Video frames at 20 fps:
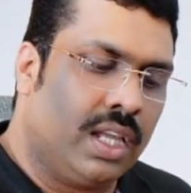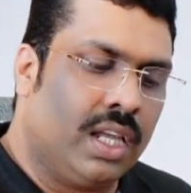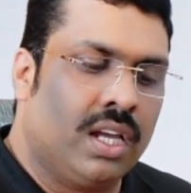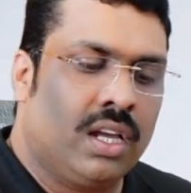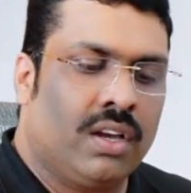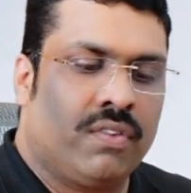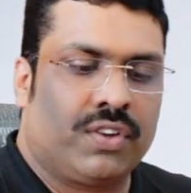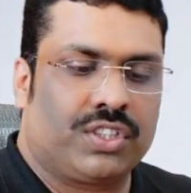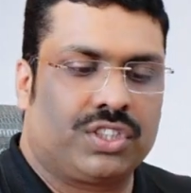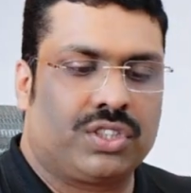
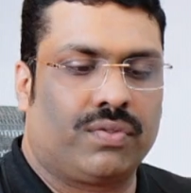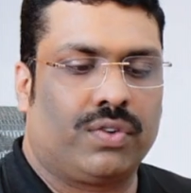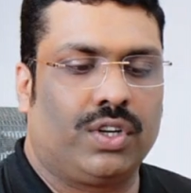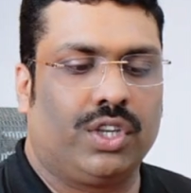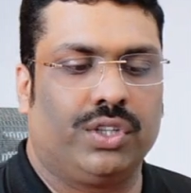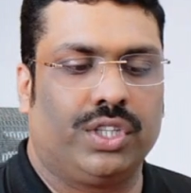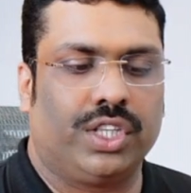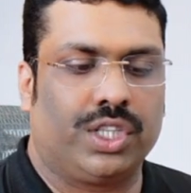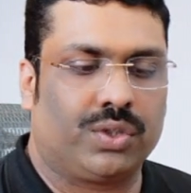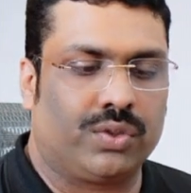Uh, first of all,
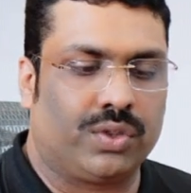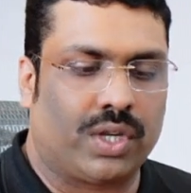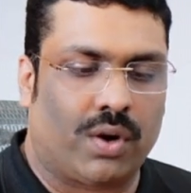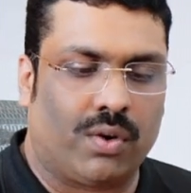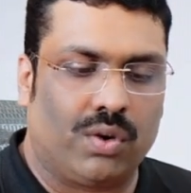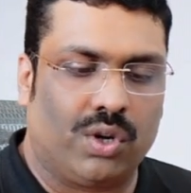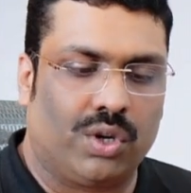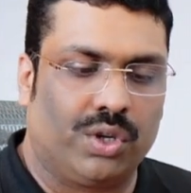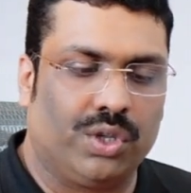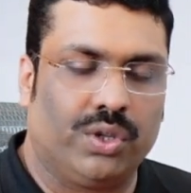you need to
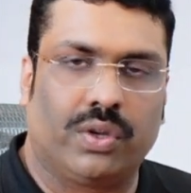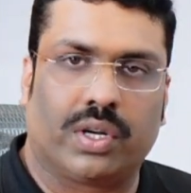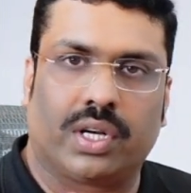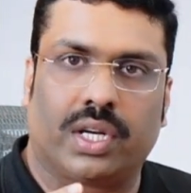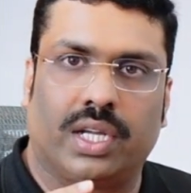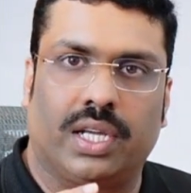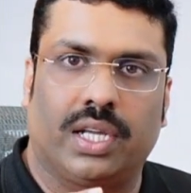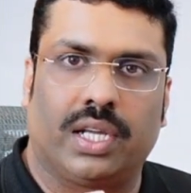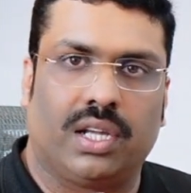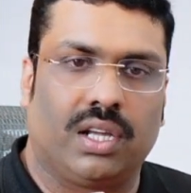download your
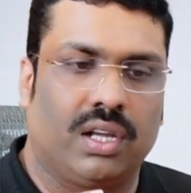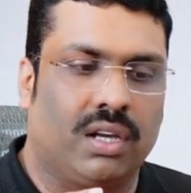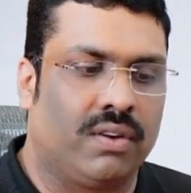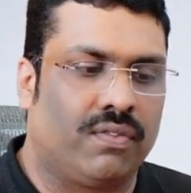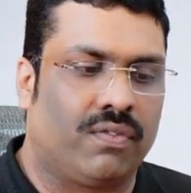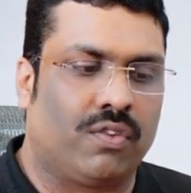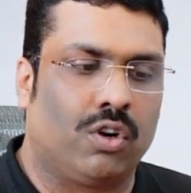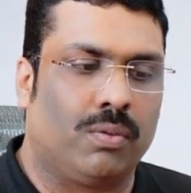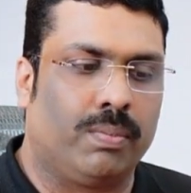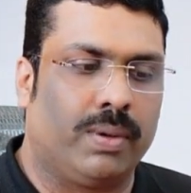uh, uh,
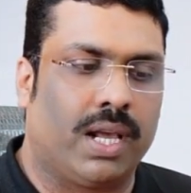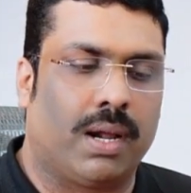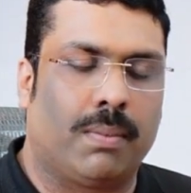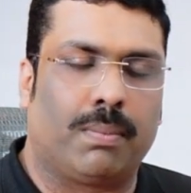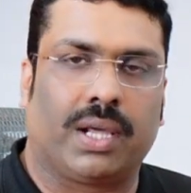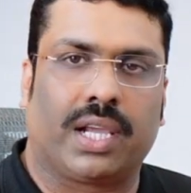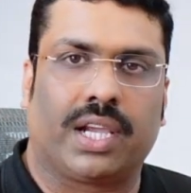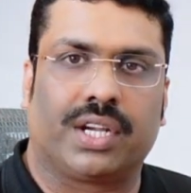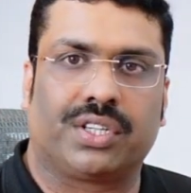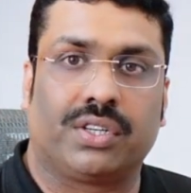PhonePe
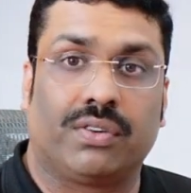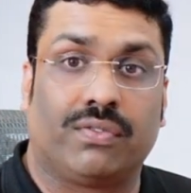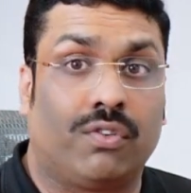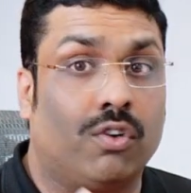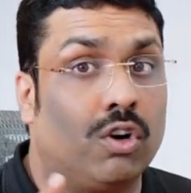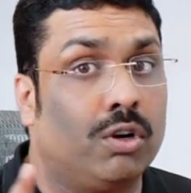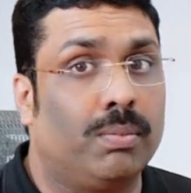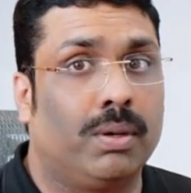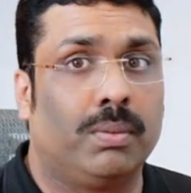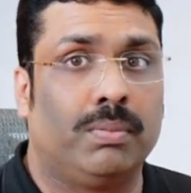application,
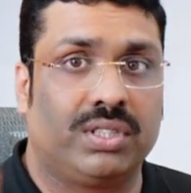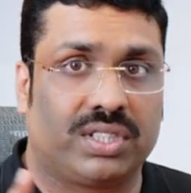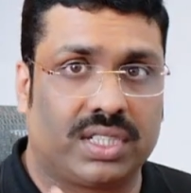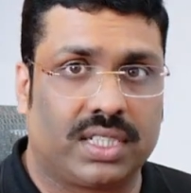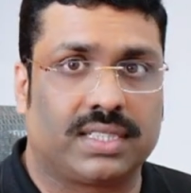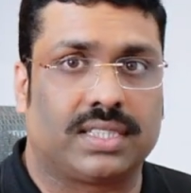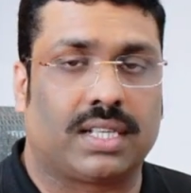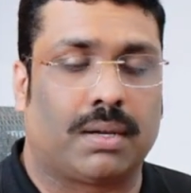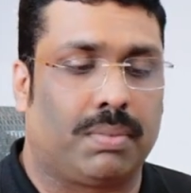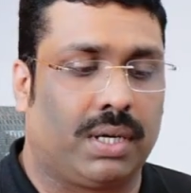PhonePe
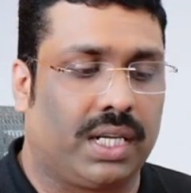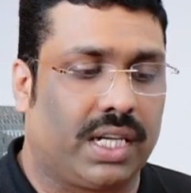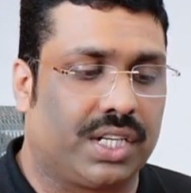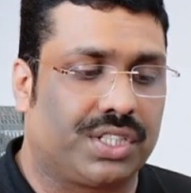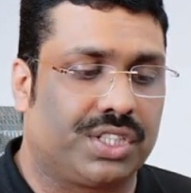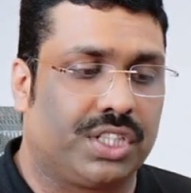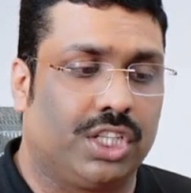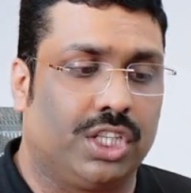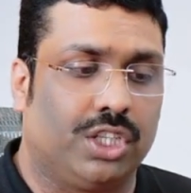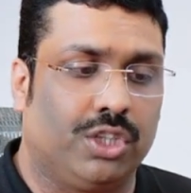business
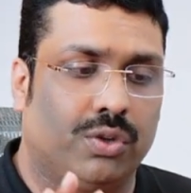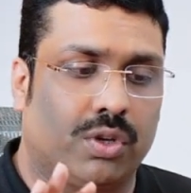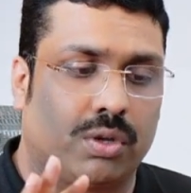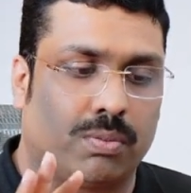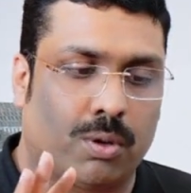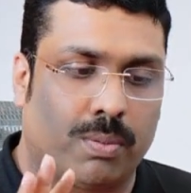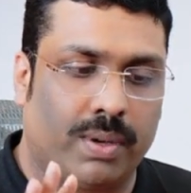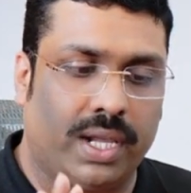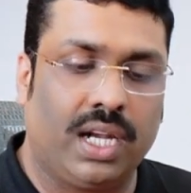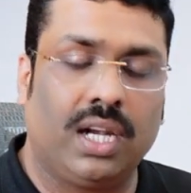application in your
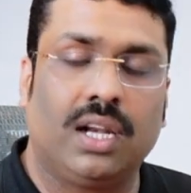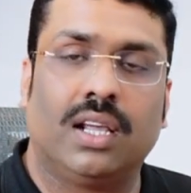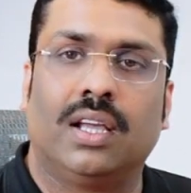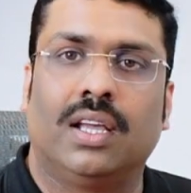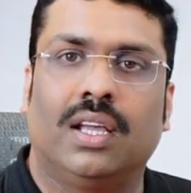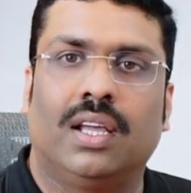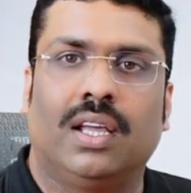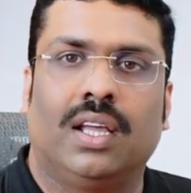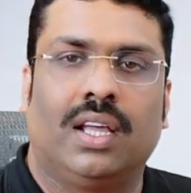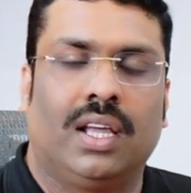mobile.
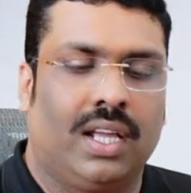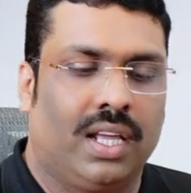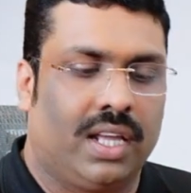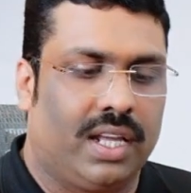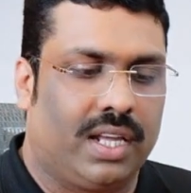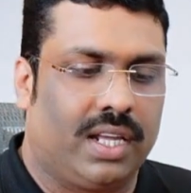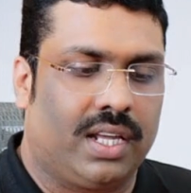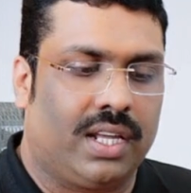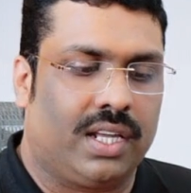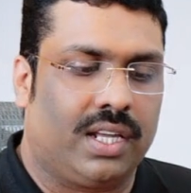
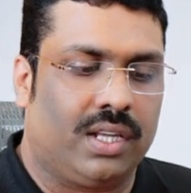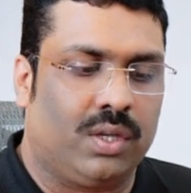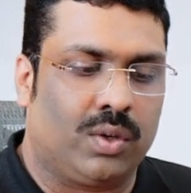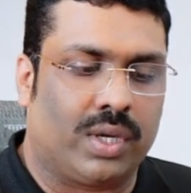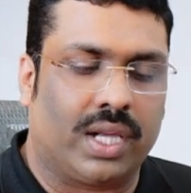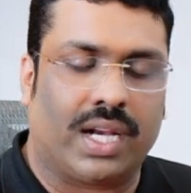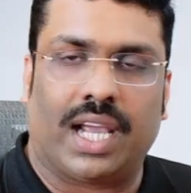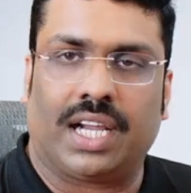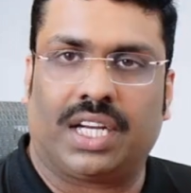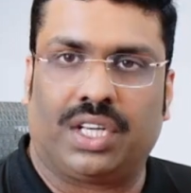Uh, you
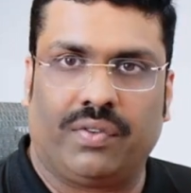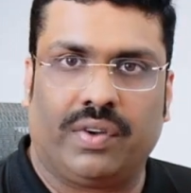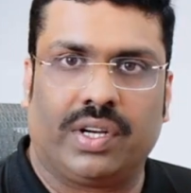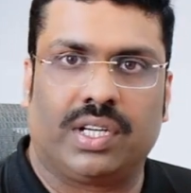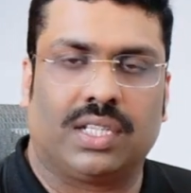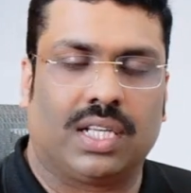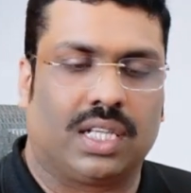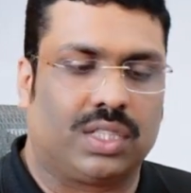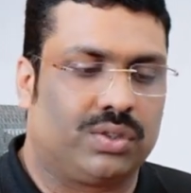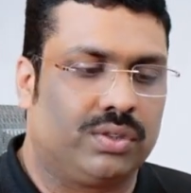can
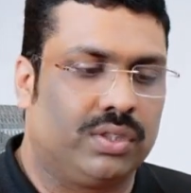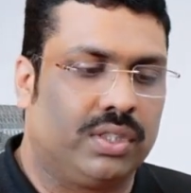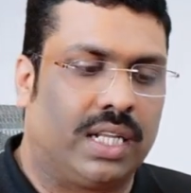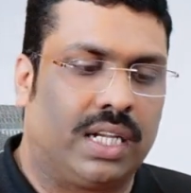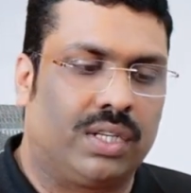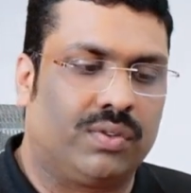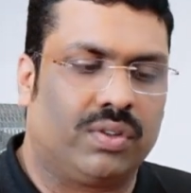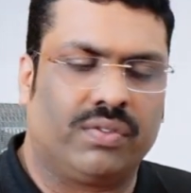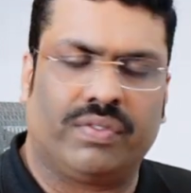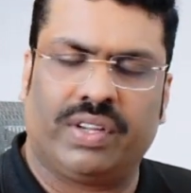activate that,
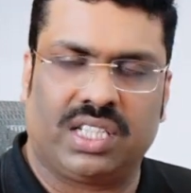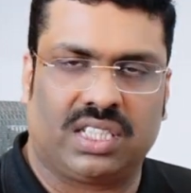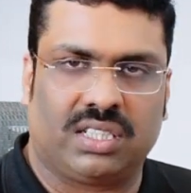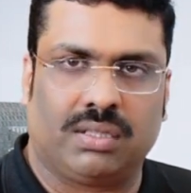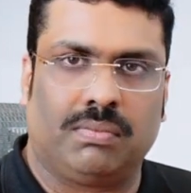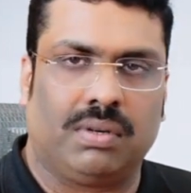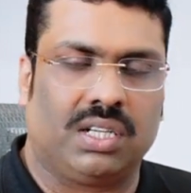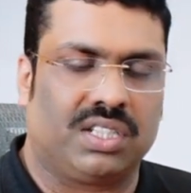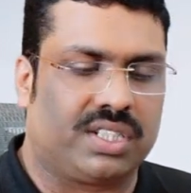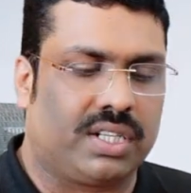that one with a
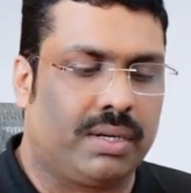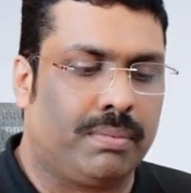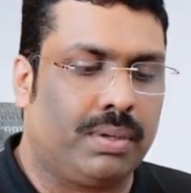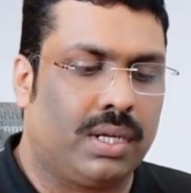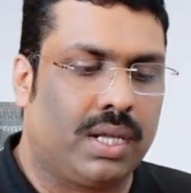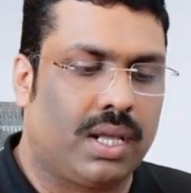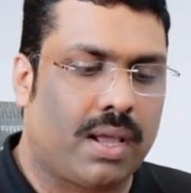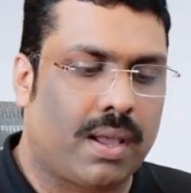simple step,